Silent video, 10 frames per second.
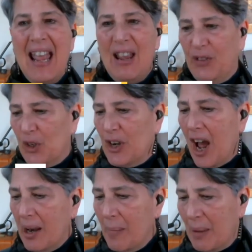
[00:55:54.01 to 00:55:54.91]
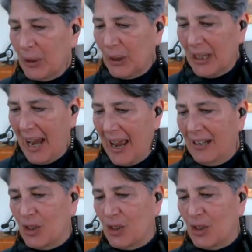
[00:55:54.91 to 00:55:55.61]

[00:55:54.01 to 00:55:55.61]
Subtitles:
If you're not a member and